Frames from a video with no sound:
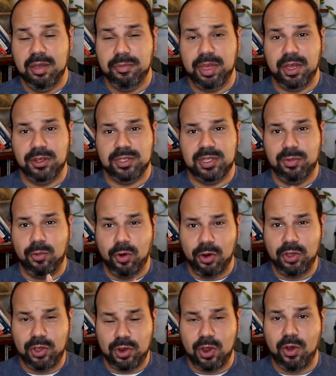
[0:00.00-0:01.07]
Because the
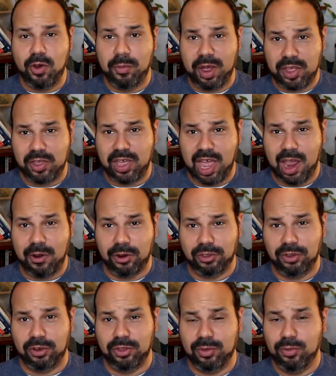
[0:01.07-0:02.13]
more you know about your
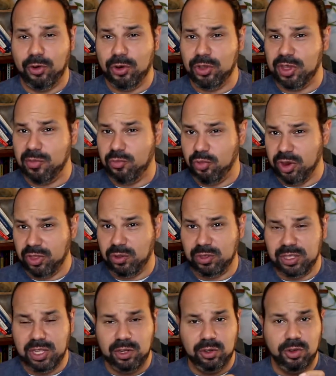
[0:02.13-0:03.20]
character, the more you can bring
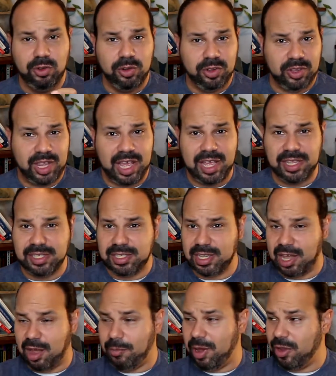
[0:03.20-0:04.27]
those little things
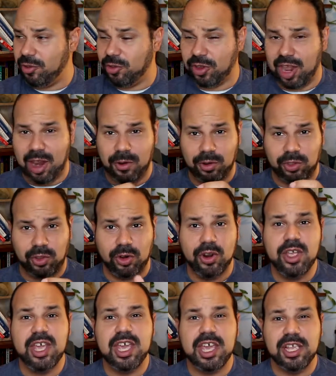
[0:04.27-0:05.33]
about your character
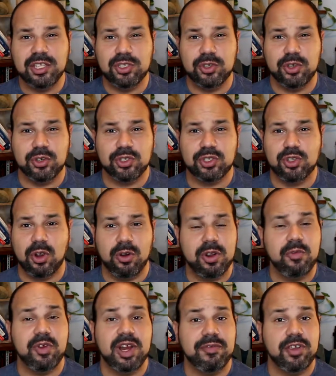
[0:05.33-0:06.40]
into your
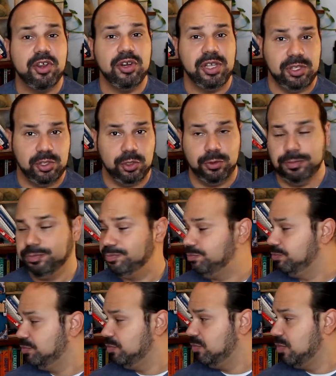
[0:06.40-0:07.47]
story whenever you need to.
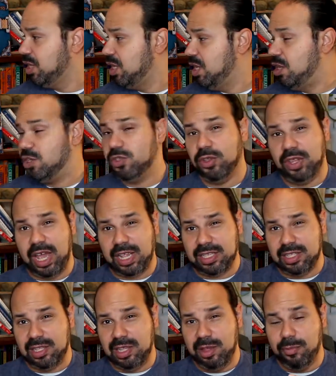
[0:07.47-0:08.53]
So
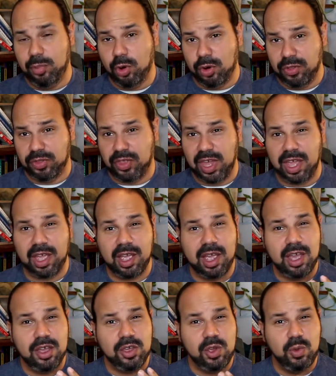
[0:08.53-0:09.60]
that's the important thing.
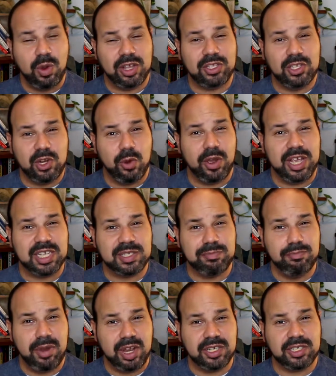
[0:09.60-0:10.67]
You want to know as
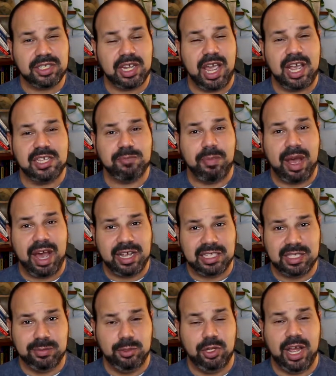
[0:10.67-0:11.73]
much as
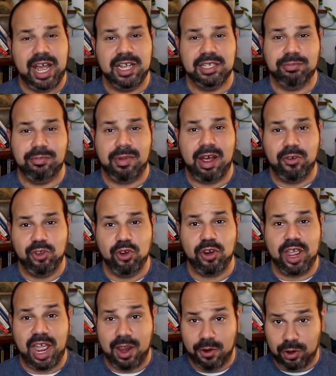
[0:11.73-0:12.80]
possible about your
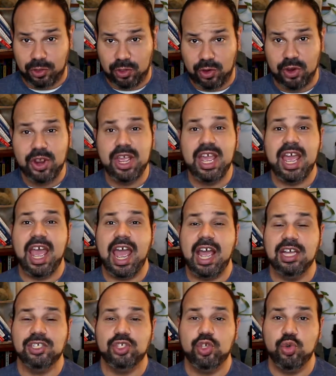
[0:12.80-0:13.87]
character
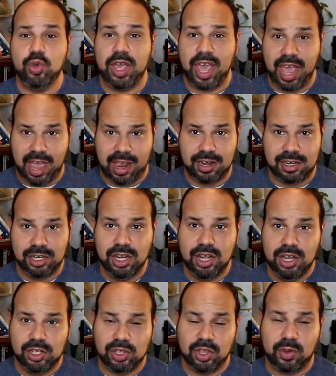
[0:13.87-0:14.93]
as you can.
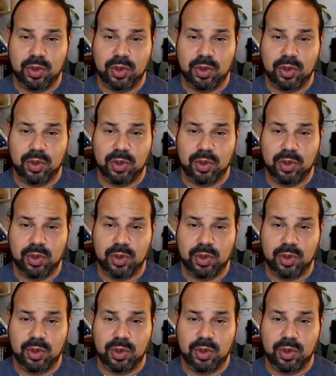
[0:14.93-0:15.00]
So the